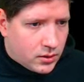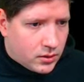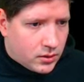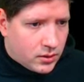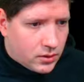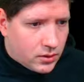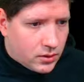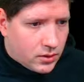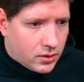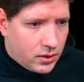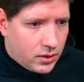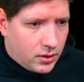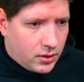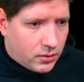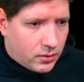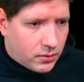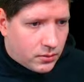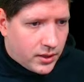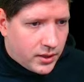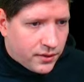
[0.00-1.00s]
the
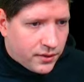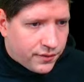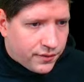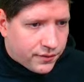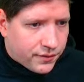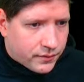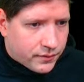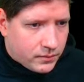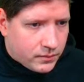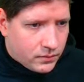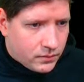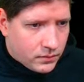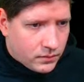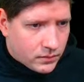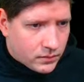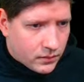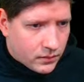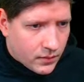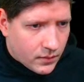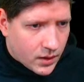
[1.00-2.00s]
ref
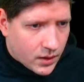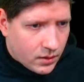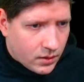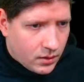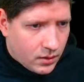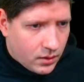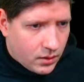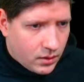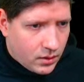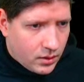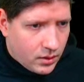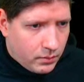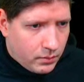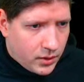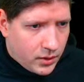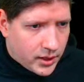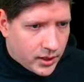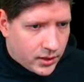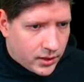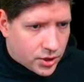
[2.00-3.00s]

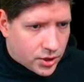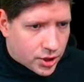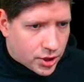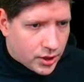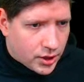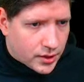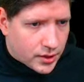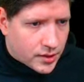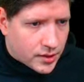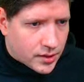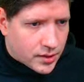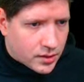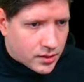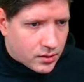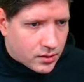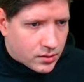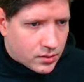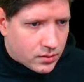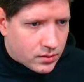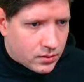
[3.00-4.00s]
can
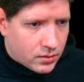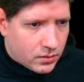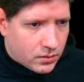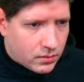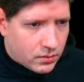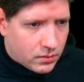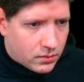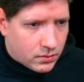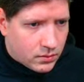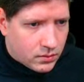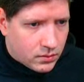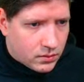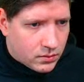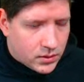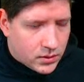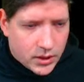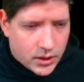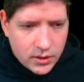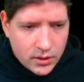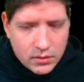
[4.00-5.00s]
just
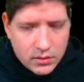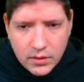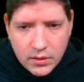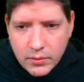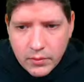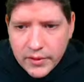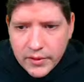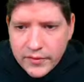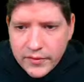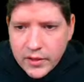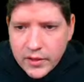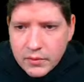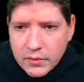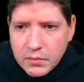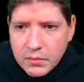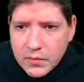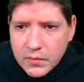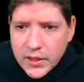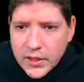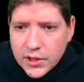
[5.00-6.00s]
Yeah, the ref
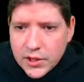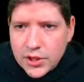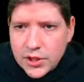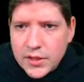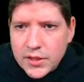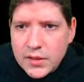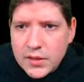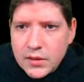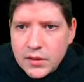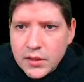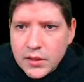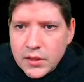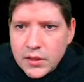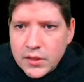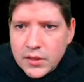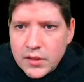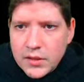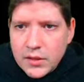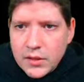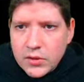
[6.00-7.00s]
can just doesn't
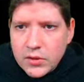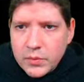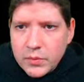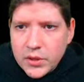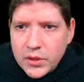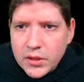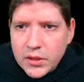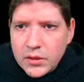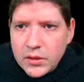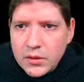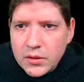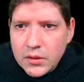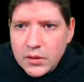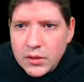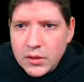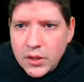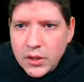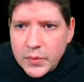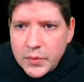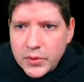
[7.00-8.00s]
need to be
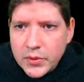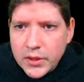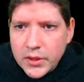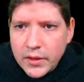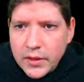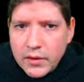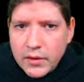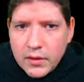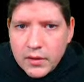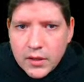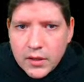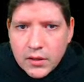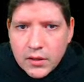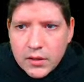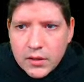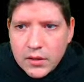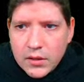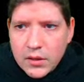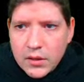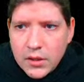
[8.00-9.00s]
output, I think.
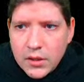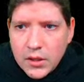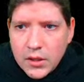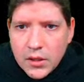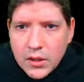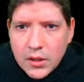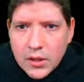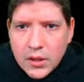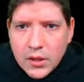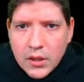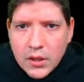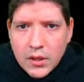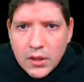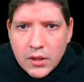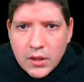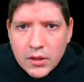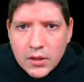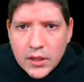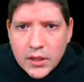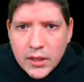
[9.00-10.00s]

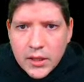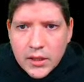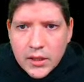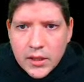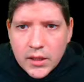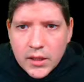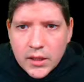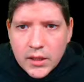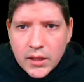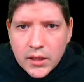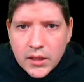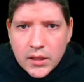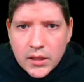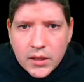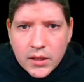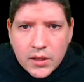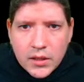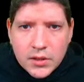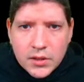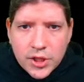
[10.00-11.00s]
Okay,
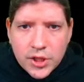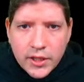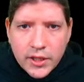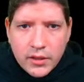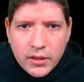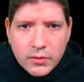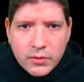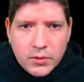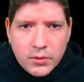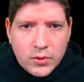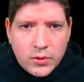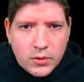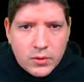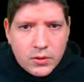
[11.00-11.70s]
checking rule